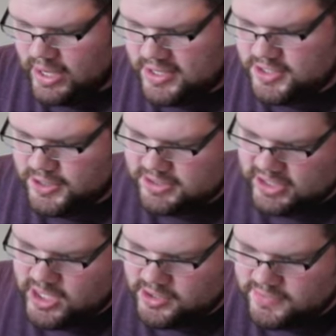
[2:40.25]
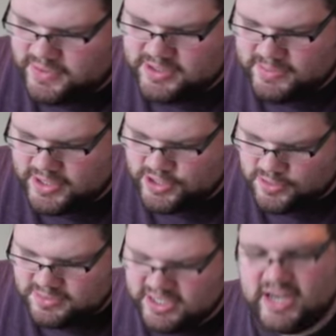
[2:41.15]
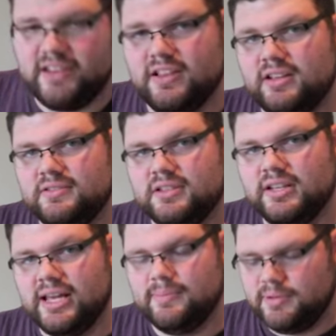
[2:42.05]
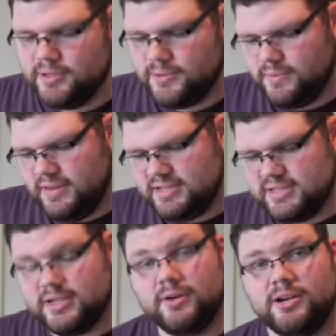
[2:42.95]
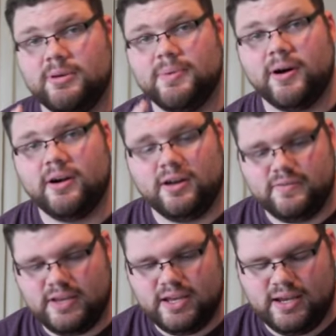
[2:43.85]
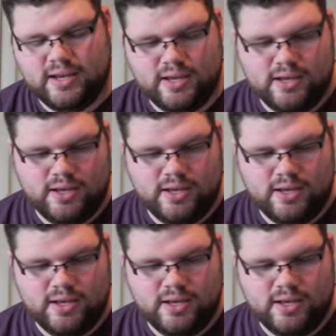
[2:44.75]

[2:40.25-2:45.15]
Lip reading: I chose the colors for those mushrooms, kind of the light blue. This is going to be part of a